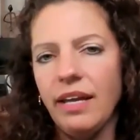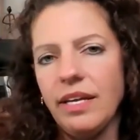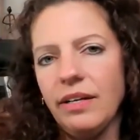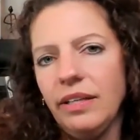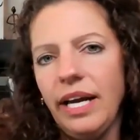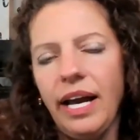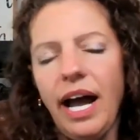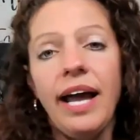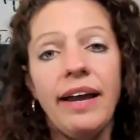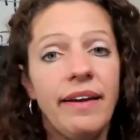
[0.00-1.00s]
They they're
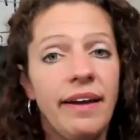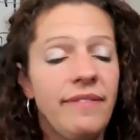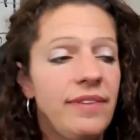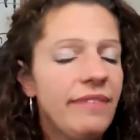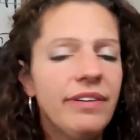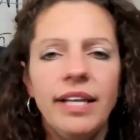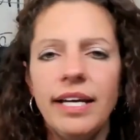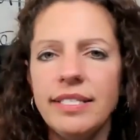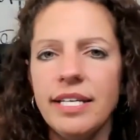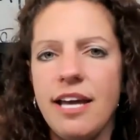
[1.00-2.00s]
like, I have never
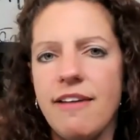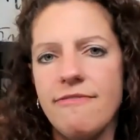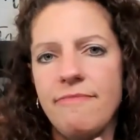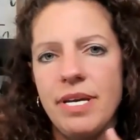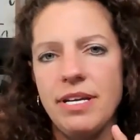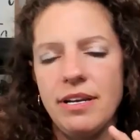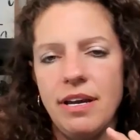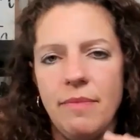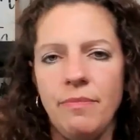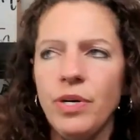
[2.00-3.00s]
liked it. I have
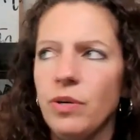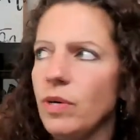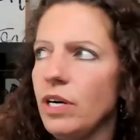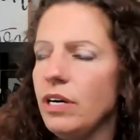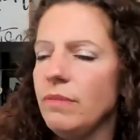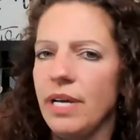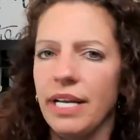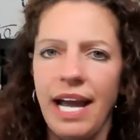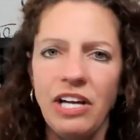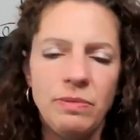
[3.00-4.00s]
been a bookworm,
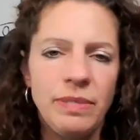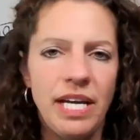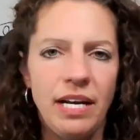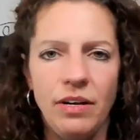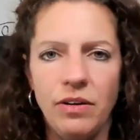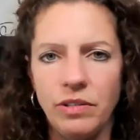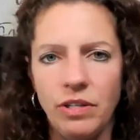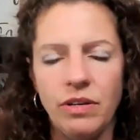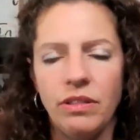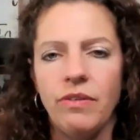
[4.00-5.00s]
a couch potato.
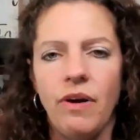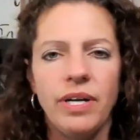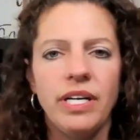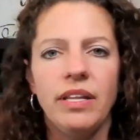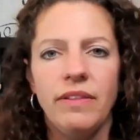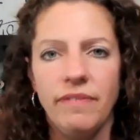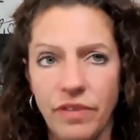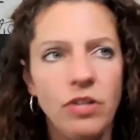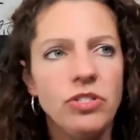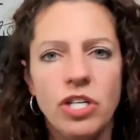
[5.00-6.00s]
You can throw any of
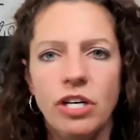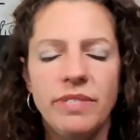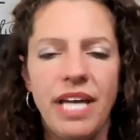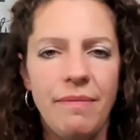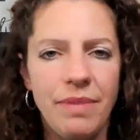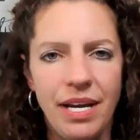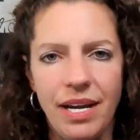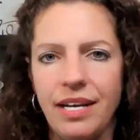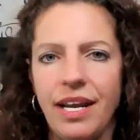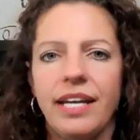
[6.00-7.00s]
those terms at
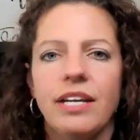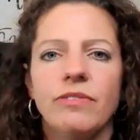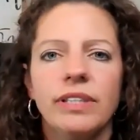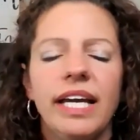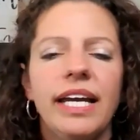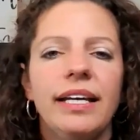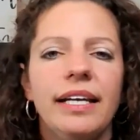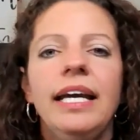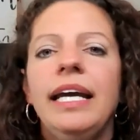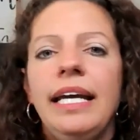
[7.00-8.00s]
me and I can
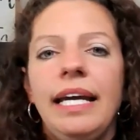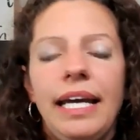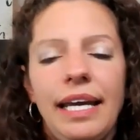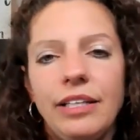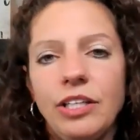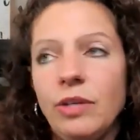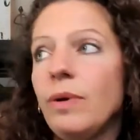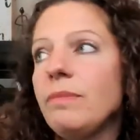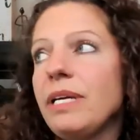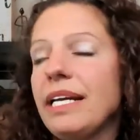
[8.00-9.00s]
relate. And
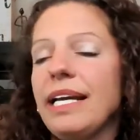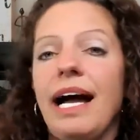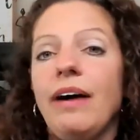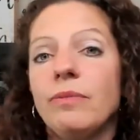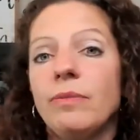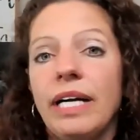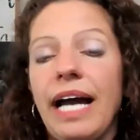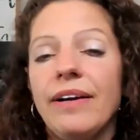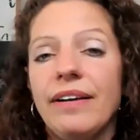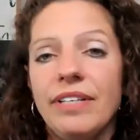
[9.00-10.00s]
you want me to get out and
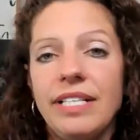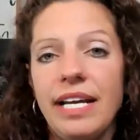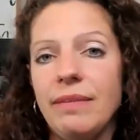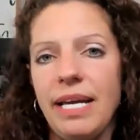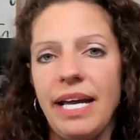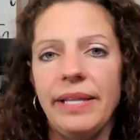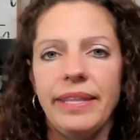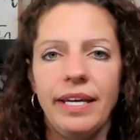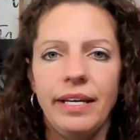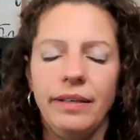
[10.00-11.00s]
work out every day to be
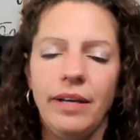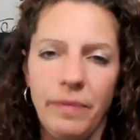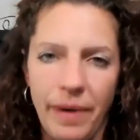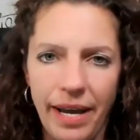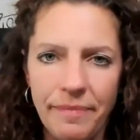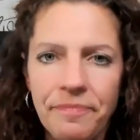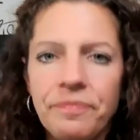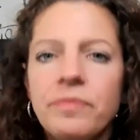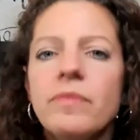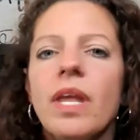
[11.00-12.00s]
healthy? No way.